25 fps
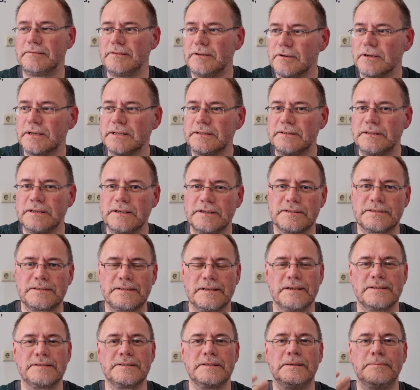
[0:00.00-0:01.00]
look at this.
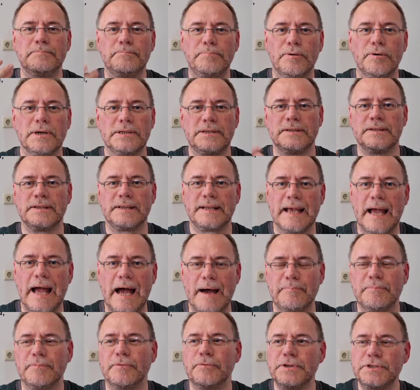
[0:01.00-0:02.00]
There's an important gap.